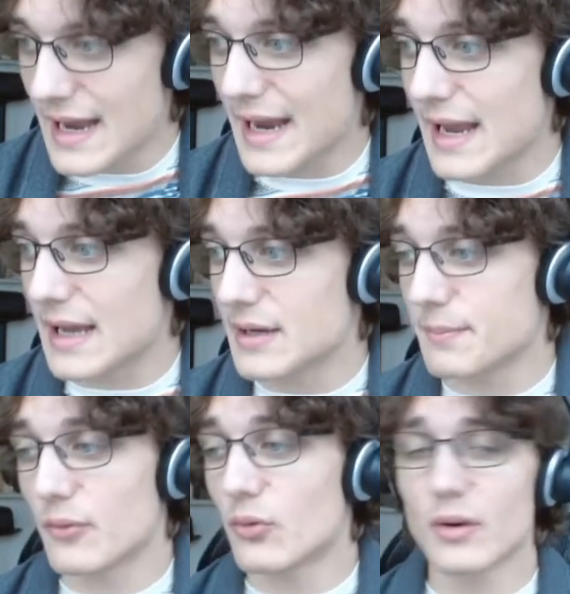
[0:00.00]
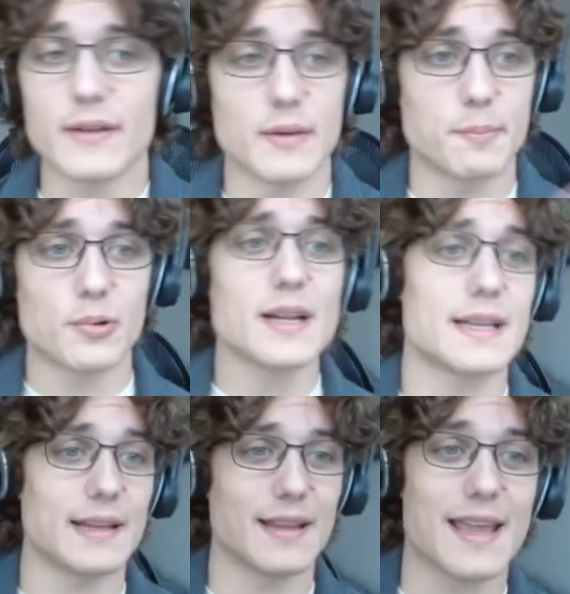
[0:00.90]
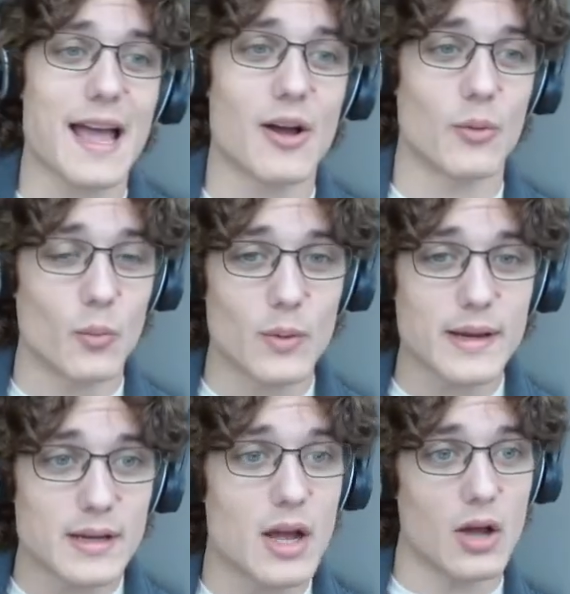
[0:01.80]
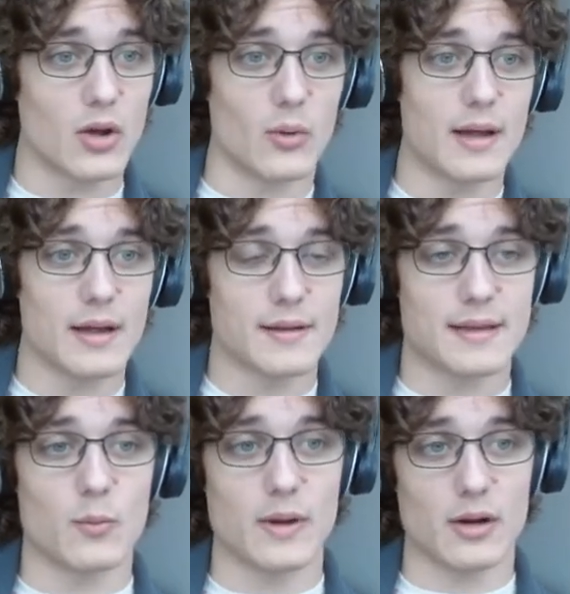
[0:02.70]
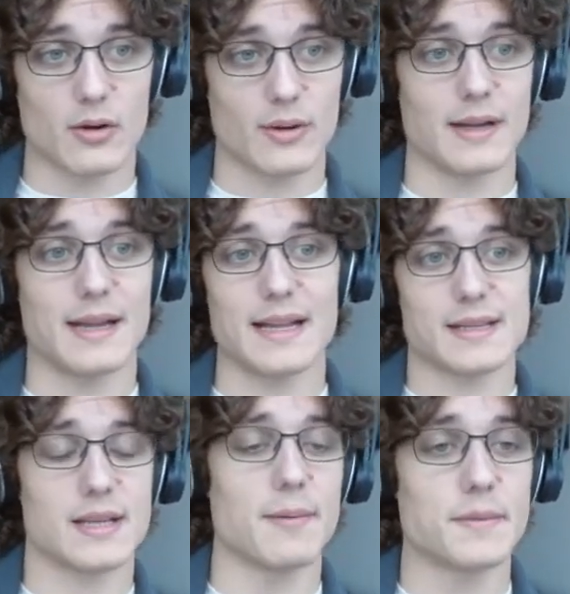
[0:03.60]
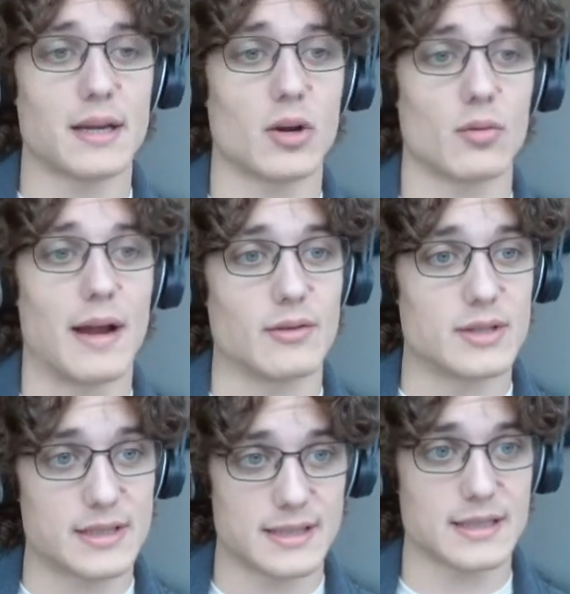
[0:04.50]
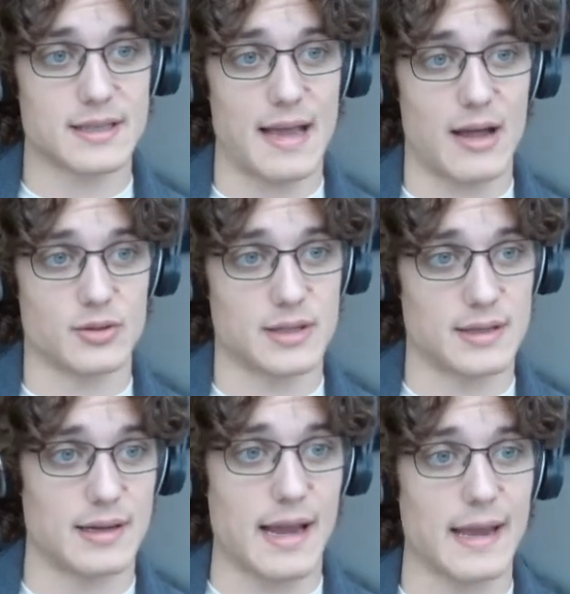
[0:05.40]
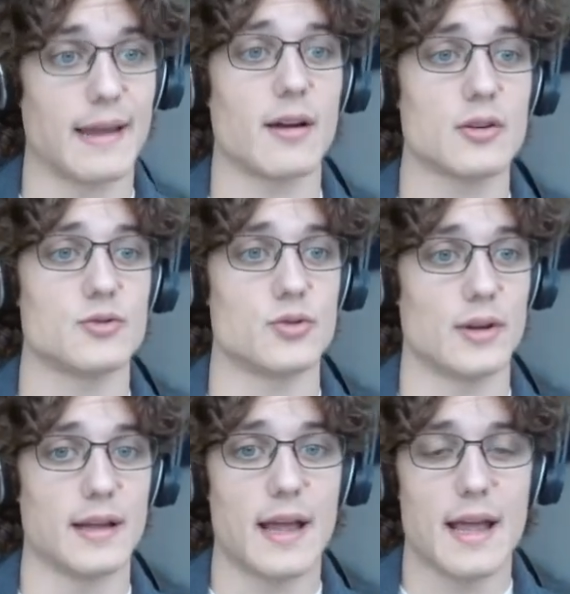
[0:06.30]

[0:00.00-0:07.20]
and before even printing the count, we know that we are going to get something around 6,800